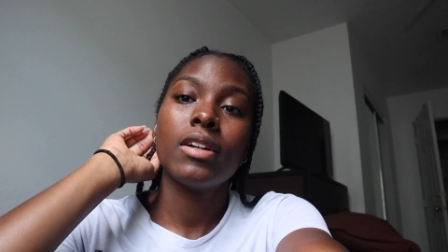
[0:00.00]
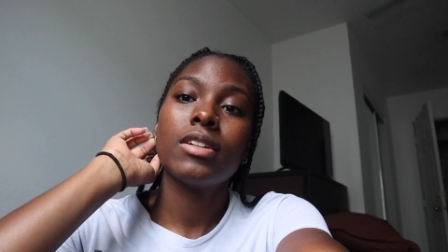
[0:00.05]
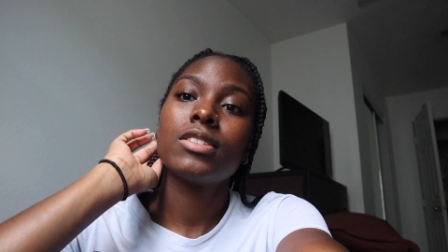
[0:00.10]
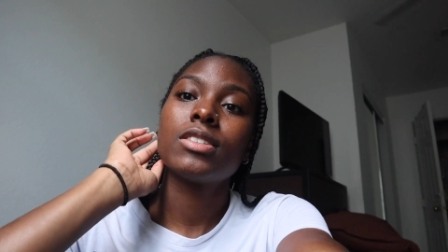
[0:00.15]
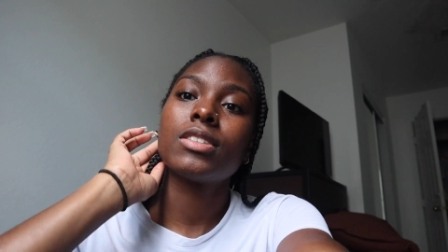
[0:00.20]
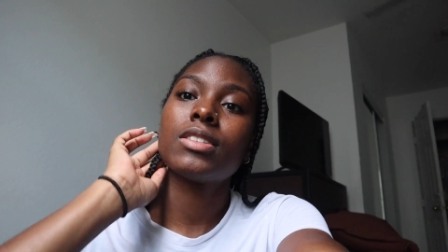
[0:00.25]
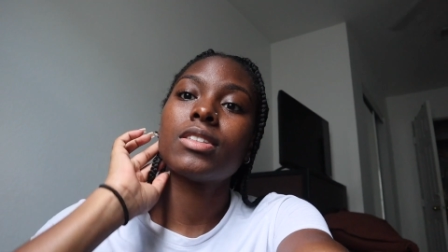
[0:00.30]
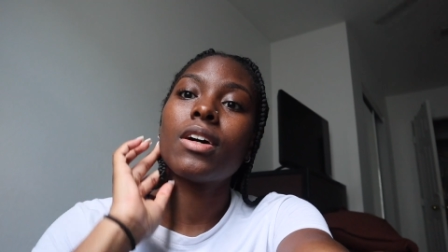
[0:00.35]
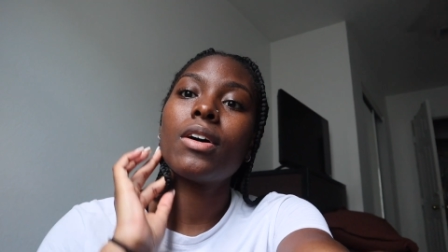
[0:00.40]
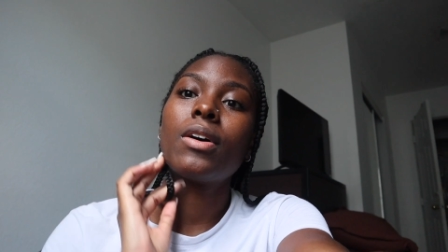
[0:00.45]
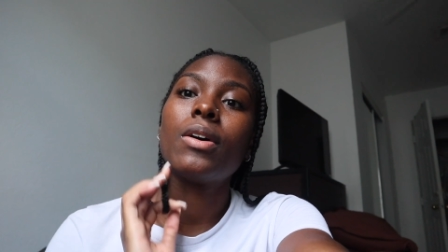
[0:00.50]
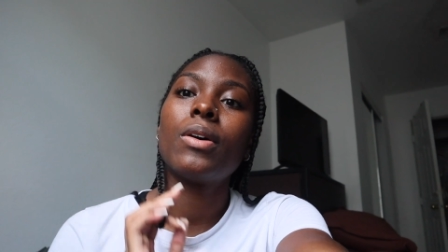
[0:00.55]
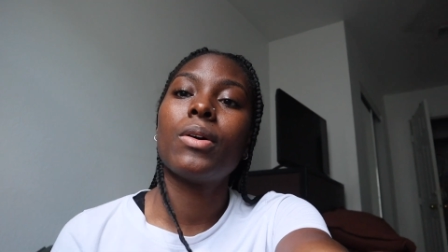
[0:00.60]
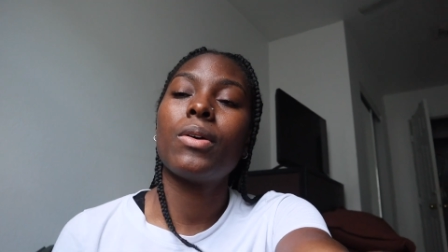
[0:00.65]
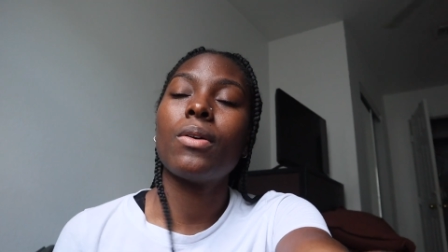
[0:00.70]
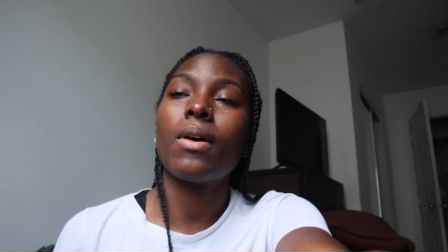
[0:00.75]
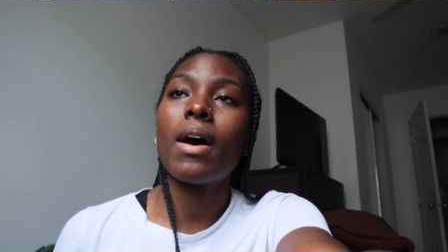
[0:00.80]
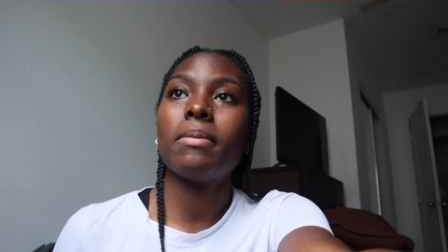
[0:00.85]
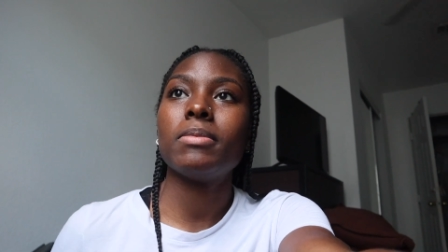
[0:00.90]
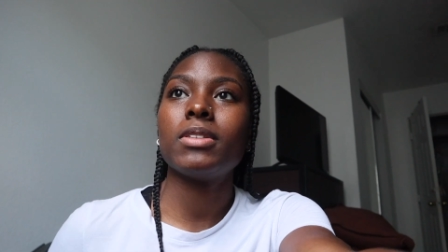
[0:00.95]

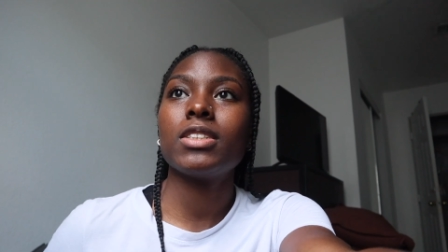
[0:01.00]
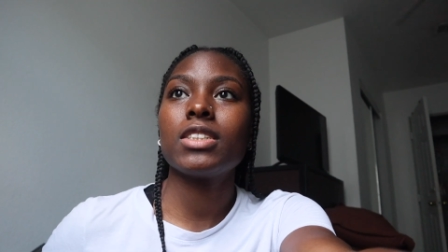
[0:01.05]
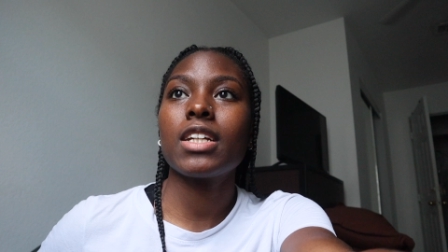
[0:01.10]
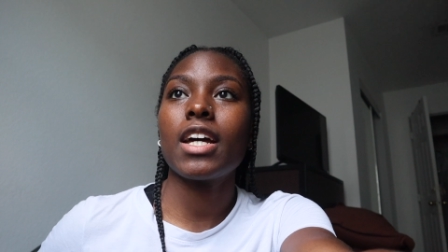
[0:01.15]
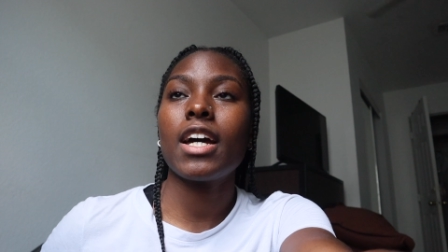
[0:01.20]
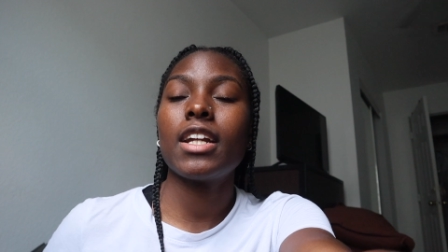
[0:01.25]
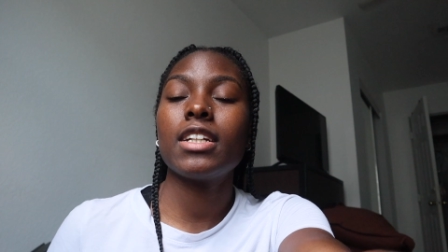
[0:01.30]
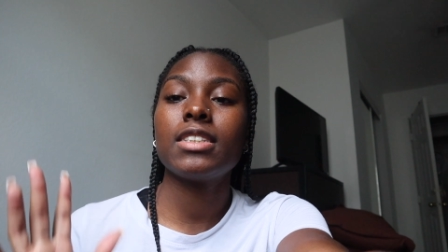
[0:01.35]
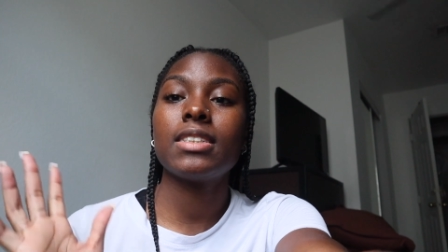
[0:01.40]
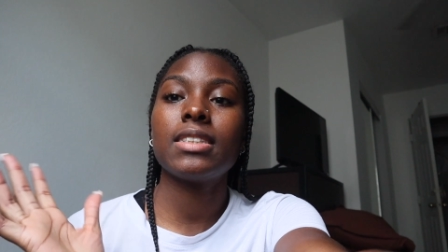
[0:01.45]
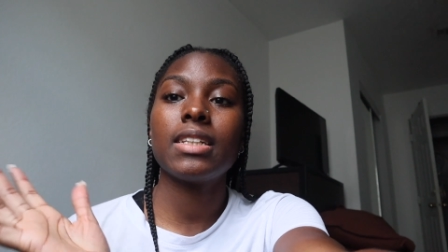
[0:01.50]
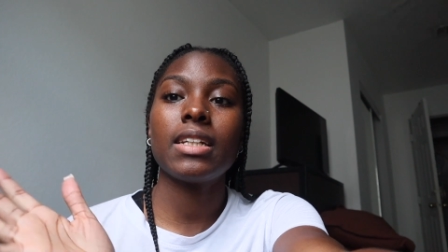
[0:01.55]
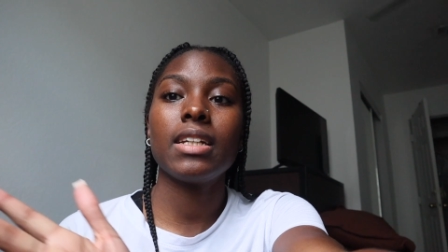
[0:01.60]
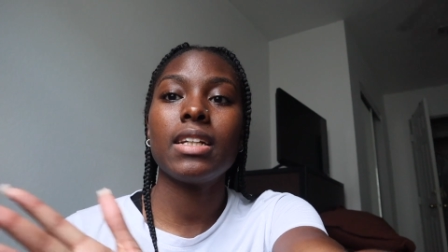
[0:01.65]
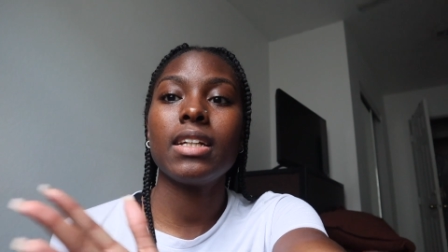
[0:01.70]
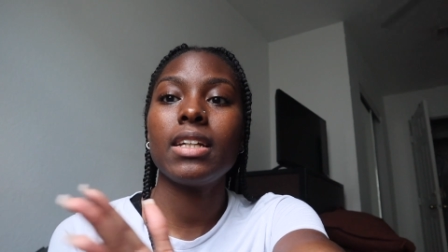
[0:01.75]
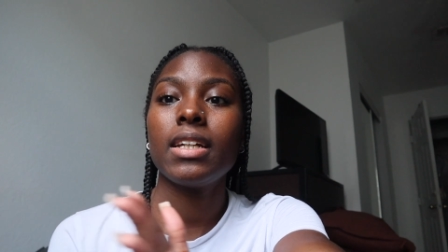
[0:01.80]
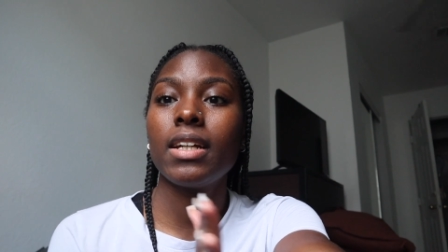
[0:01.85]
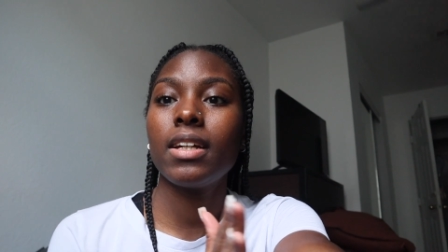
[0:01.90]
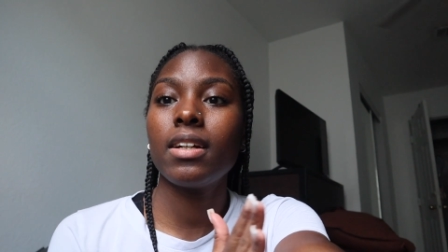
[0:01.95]
so I'm just kind of
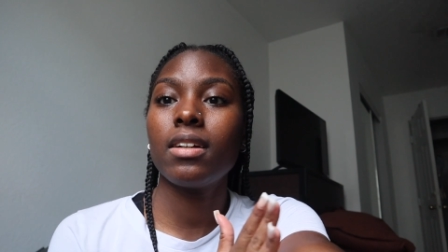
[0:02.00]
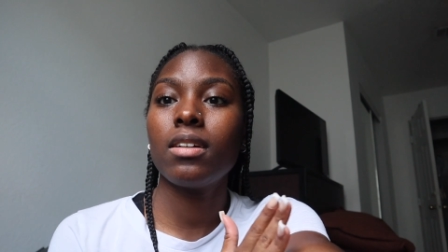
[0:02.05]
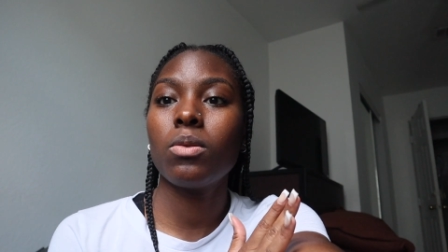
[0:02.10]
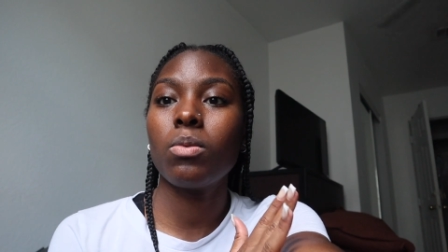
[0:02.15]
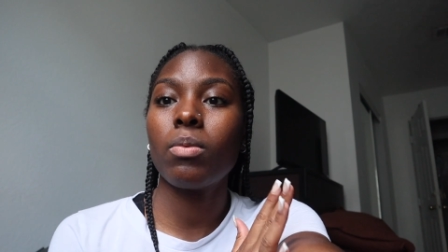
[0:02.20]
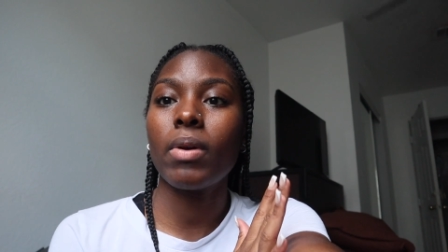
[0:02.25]
sitting here